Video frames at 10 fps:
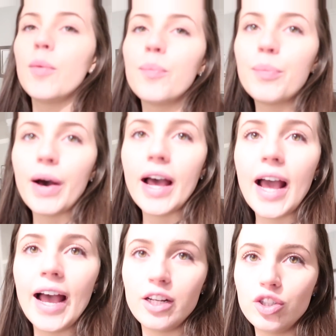
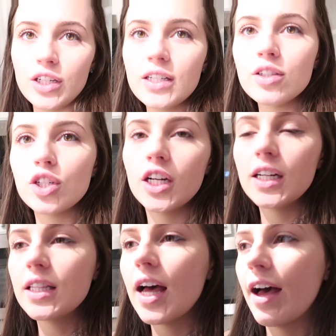But I just
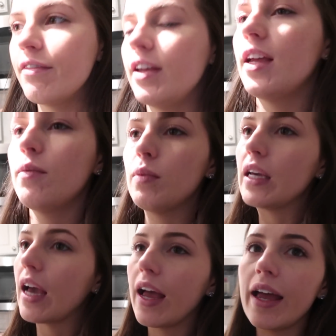started the oven
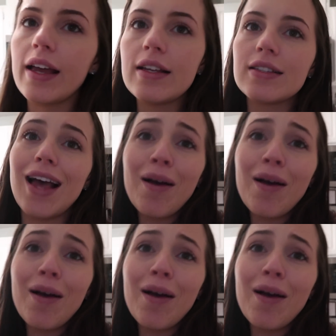because